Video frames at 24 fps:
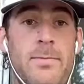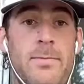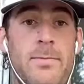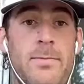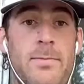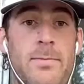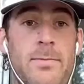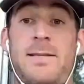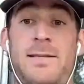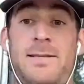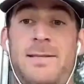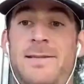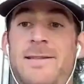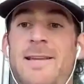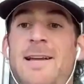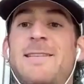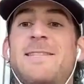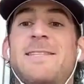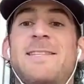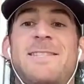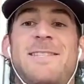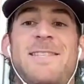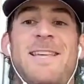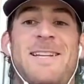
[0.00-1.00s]
That's
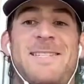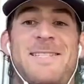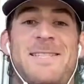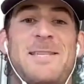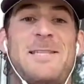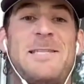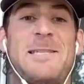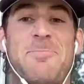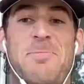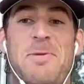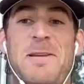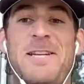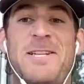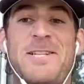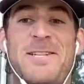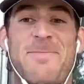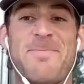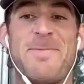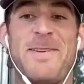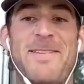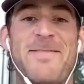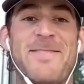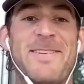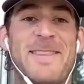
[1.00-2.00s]
the speech
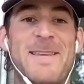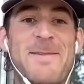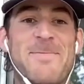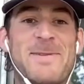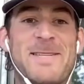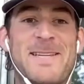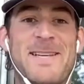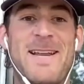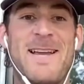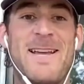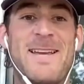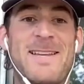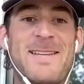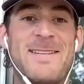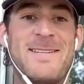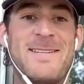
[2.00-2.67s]
I'm giving them tonight.